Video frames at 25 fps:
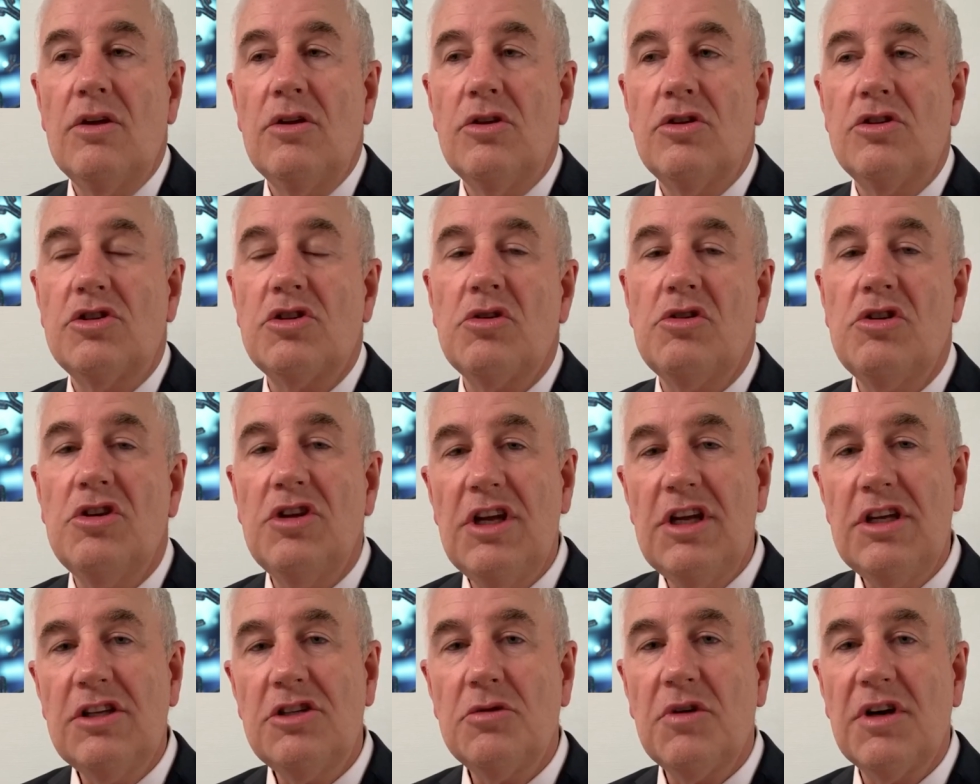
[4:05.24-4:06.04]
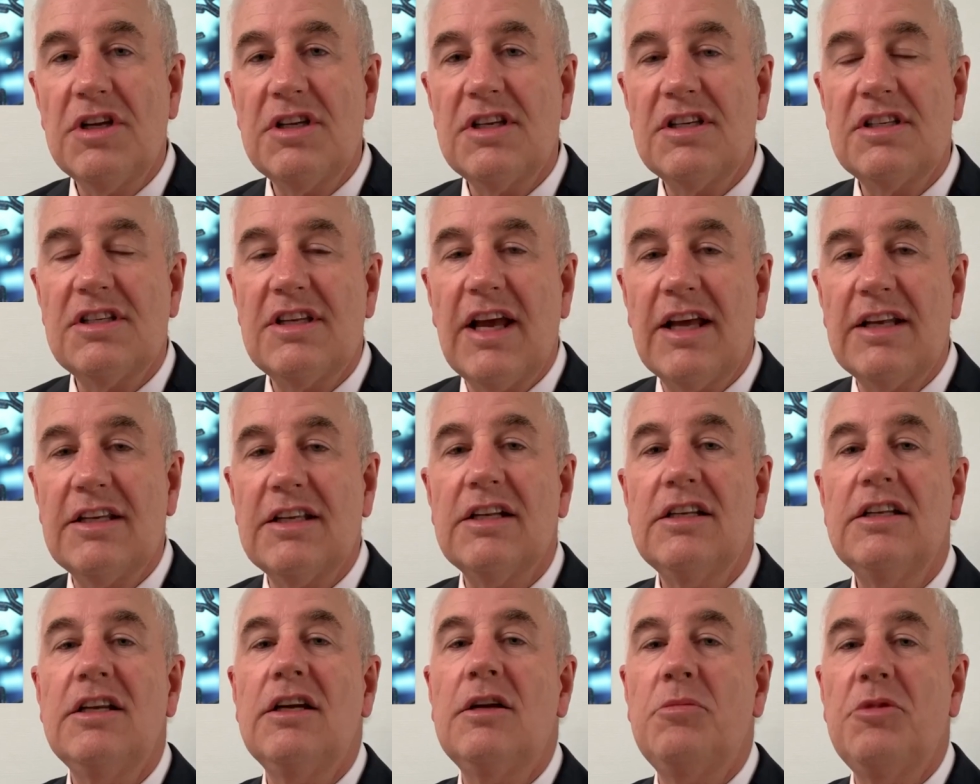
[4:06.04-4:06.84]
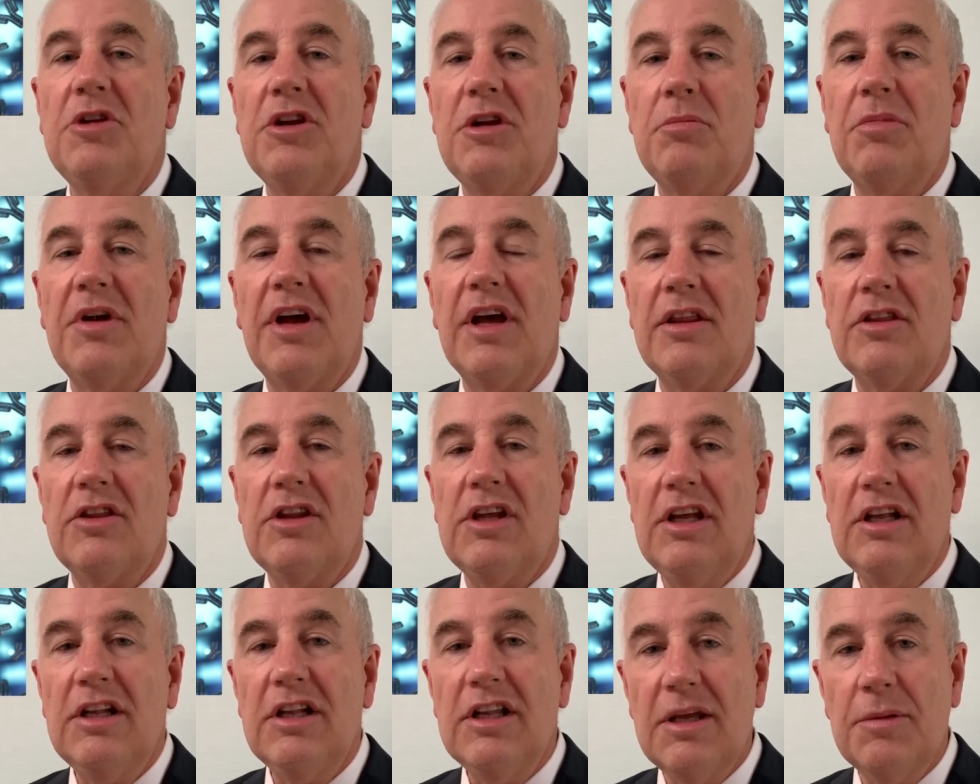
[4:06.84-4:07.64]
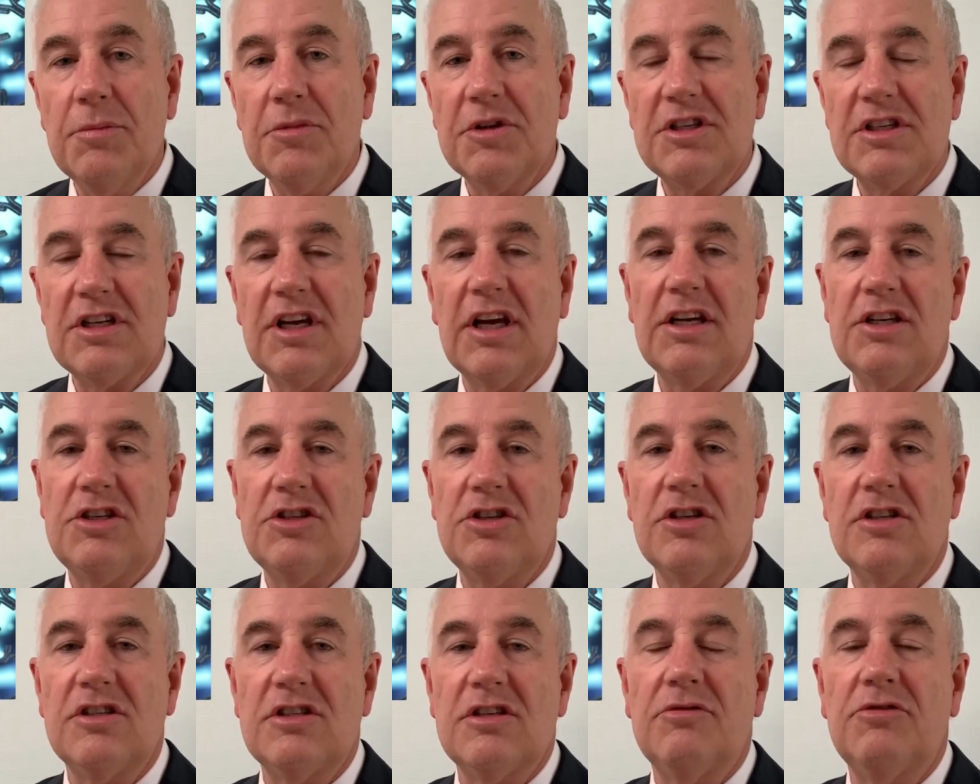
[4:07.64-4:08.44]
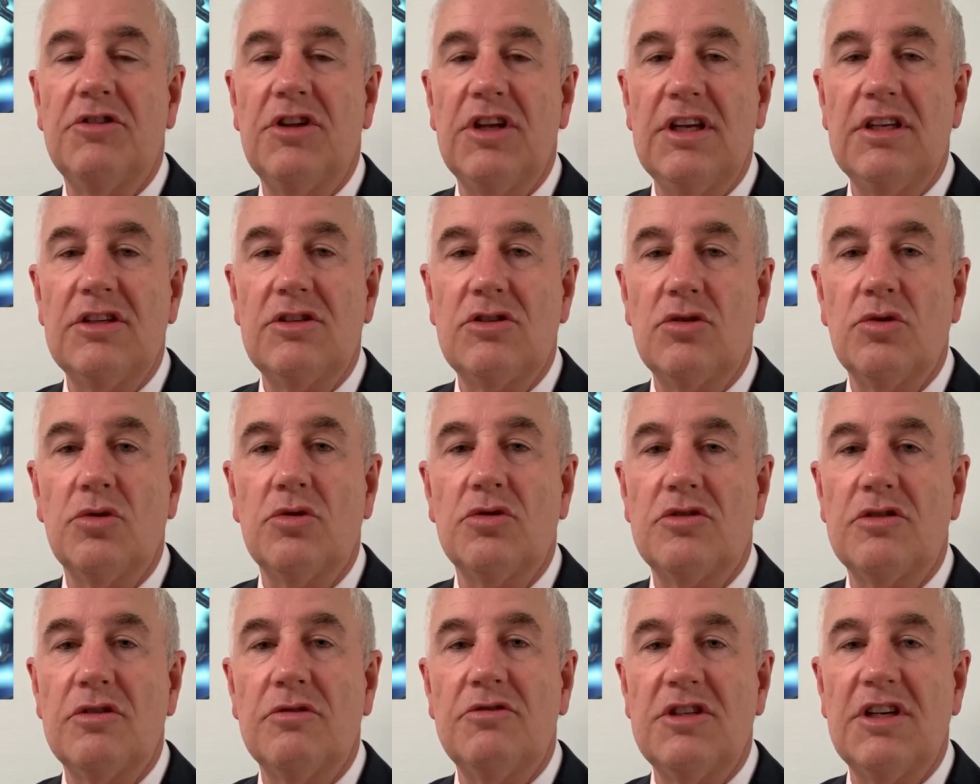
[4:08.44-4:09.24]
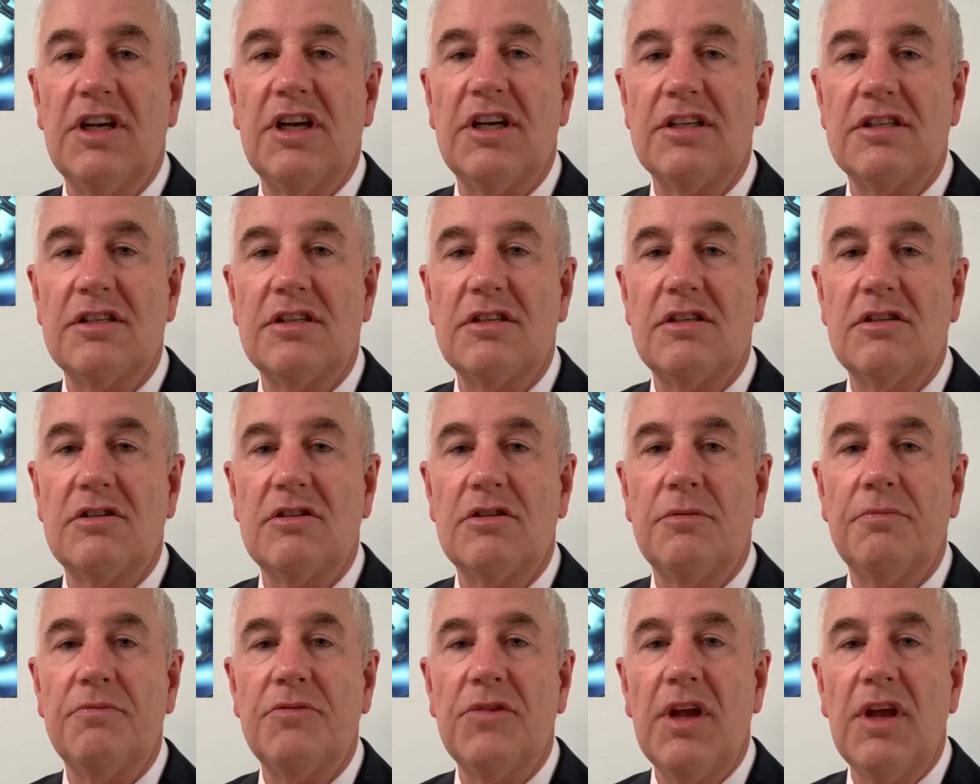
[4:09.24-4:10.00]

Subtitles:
So you need to understand a little bit about the limitations of these sorts of tests.